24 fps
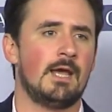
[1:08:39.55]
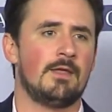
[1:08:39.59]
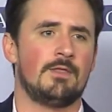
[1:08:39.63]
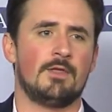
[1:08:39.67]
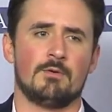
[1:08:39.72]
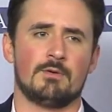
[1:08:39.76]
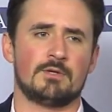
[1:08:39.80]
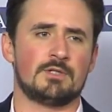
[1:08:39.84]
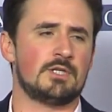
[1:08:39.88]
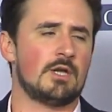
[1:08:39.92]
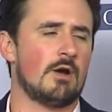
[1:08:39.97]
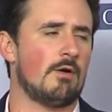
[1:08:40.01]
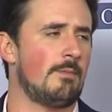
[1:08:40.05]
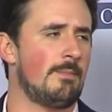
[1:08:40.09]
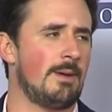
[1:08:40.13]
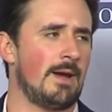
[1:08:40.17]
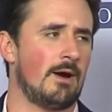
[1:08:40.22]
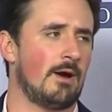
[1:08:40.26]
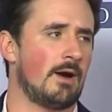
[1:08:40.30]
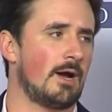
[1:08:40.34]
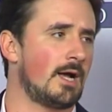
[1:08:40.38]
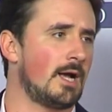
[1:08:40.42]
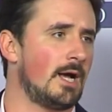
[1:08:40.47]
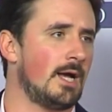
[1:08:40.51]
There is no
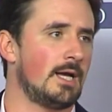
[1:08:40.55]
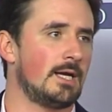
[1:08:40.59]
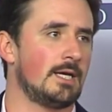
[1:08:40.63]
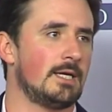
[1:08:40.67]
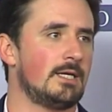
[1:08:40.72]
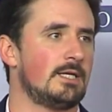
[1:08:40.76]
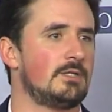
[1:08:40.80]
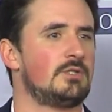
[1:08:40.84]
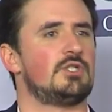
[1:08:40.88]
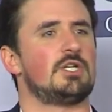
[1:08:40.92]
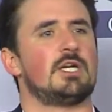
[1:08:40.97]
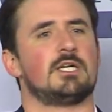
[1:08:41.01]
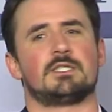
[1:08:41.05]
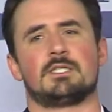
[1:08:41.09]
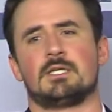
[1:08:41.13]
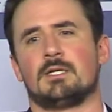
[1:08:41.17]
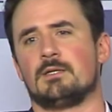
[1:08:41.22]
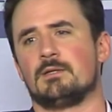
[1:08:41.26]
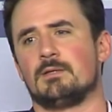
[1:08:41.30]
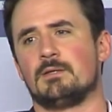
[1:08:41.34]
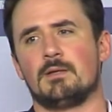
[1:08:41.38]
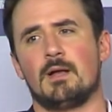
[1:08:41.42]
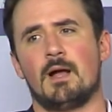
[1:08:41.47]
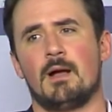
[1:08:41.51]
America. It's just
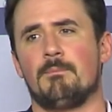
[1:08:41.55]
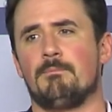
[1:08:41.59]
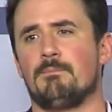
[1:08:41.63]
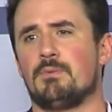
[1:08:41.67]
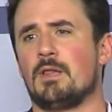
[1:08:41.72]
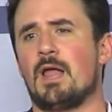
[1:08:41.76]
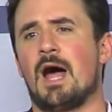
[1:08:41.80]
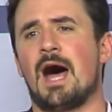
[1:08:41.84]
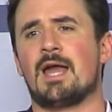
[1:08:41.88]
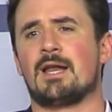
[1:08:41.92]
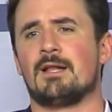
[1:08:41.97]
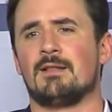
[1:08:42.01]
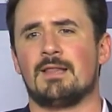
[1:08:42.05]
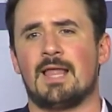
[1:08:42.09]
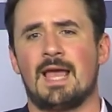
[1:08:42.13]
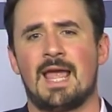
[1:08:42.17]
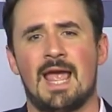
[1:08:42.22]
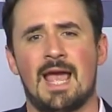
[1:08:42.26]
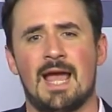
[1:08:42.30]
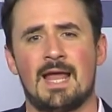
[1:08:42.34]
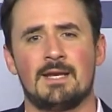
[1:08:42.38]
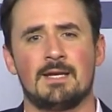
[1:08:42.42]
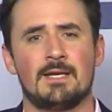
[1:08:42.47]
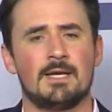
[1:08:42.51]
a, a plot of
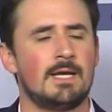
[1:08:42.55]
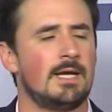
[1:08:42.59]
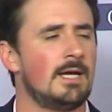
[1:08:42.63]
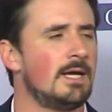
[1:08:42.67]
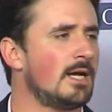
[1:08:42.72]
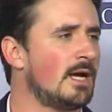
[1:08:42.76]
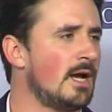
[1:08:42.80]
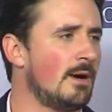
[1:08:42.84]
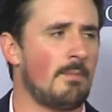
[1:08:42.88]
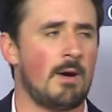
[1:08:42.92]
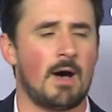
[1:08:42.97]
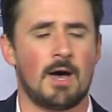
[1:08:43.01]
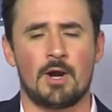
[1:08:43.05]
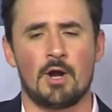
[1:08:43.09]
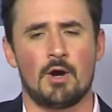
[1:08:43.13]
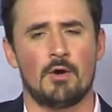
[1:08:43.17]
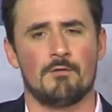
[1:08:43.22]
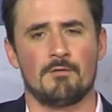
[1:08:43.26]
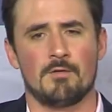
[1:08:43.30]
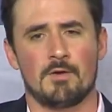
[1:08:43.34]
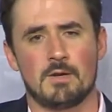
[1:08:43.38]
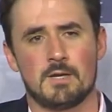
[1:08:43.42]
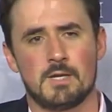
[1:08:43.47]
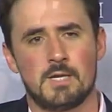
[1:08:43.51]
land. Come on
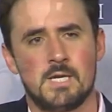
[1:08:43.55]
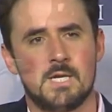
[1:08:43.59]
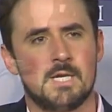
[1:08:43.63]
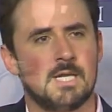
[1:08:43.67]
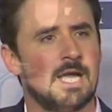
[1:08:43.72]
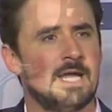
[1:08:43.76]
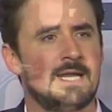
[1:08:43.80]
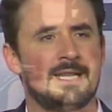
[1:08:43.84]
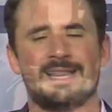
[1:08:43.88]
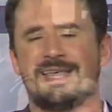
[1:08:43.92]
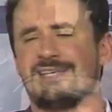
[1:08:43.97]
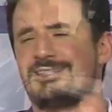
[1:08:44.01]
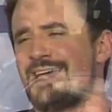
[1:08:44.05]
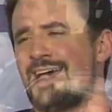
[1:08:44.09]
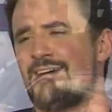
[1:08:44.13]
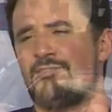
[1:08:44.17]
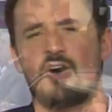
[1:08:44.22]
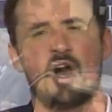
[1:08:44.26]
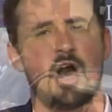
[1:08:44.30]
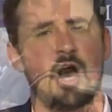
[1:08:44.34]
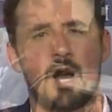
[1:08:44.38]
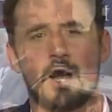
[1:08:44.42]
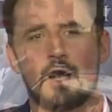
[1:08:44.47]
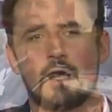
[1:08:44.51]
over and let's have
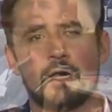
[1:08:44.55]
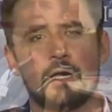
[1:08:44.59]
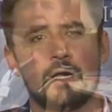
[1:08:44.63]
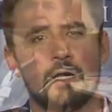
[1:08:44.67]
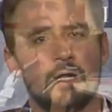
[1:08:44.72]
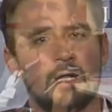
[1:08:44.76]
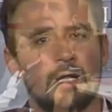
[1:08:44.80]
a hug.